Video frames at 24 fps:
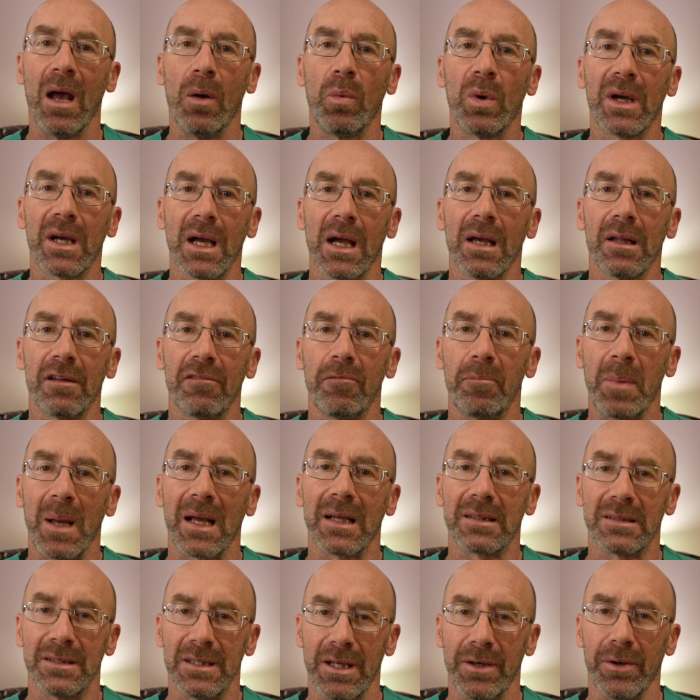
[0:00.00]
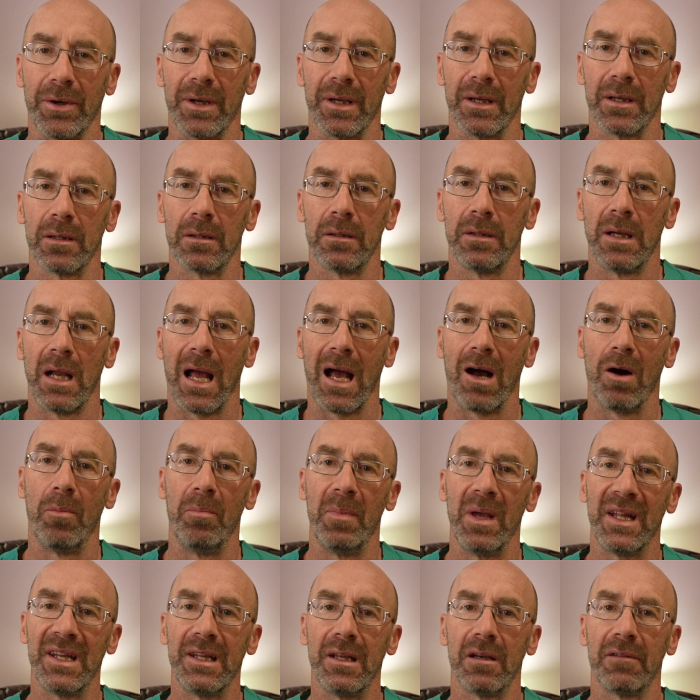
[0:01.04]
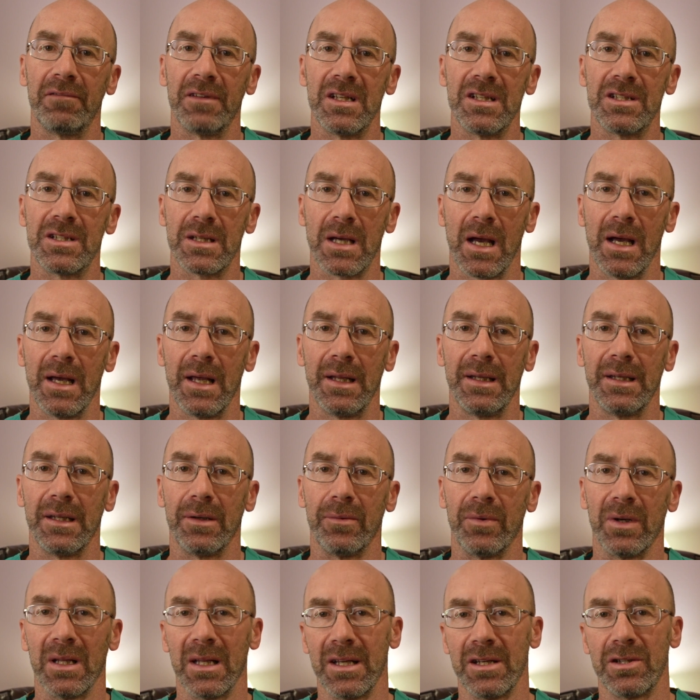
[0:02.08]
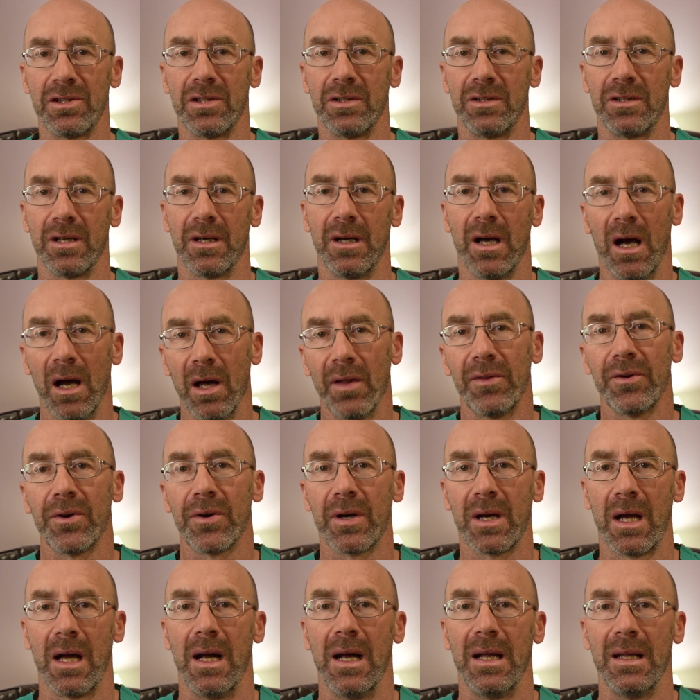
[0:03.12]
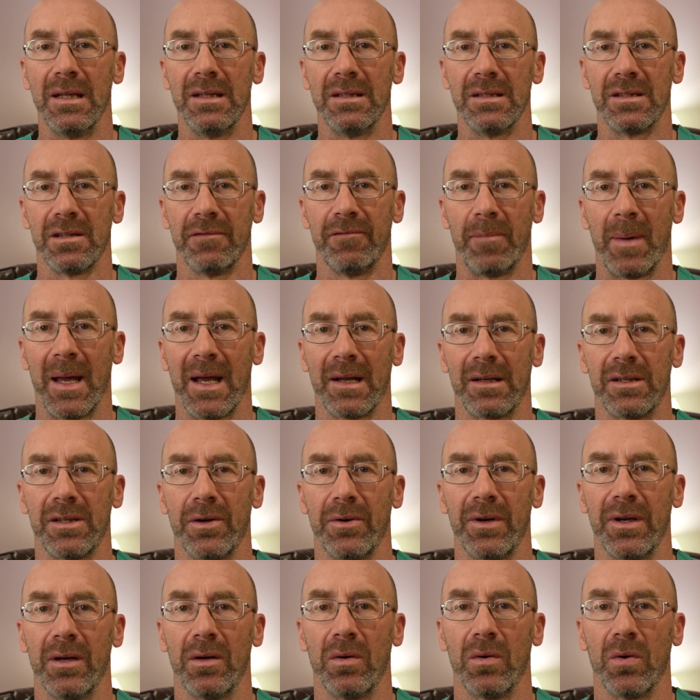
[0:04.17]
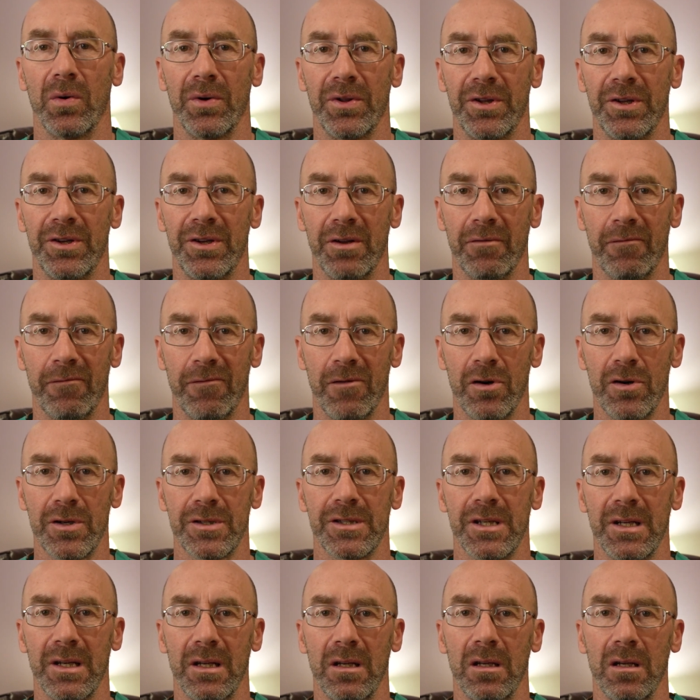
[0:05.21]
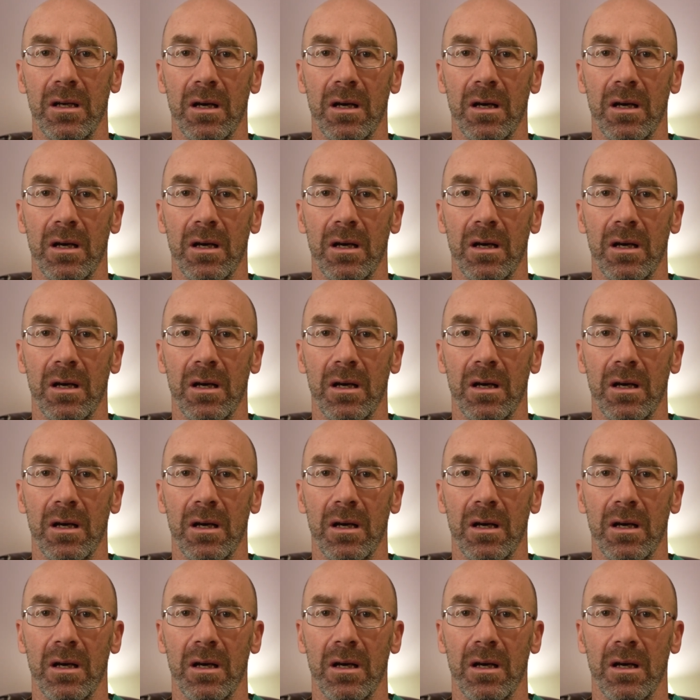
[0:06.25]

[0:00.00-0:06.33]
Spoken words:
what kind of bacteria, how many of each kind in relation to other kinds of bacteria, or the diversity